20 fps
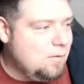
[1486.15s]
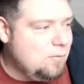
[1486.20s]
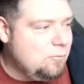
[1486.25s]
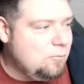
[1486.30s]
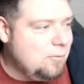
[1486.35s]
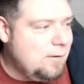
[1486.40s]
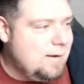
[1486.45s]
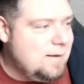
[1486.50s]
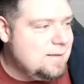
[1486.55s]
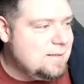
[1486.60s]

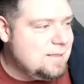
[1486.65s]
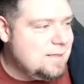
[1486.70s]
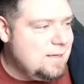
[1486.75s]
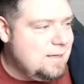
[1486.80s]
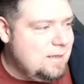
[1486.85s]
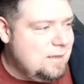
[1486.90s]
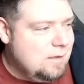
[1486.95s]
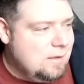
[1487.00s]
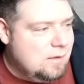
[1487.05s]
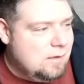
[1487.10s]

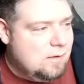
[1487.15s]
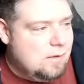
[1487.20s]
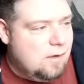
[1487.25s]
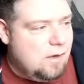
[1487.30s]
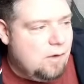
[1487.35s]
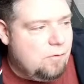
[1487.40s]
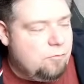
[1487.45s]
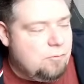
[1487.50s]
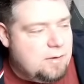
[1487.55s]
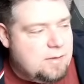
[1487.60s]
Frenzy.
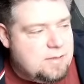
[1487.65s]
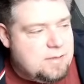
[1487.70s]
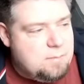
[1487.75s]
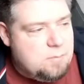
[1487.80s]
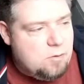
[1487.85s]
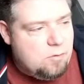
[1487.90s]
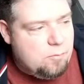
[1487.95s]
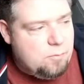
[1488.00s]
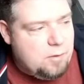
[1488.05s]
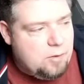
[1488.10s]
A Frenzy
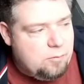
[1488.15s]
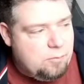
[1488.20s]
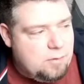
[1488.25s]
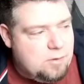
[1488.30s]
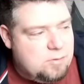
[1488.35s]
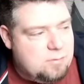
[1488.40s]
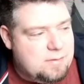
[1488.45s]
model +1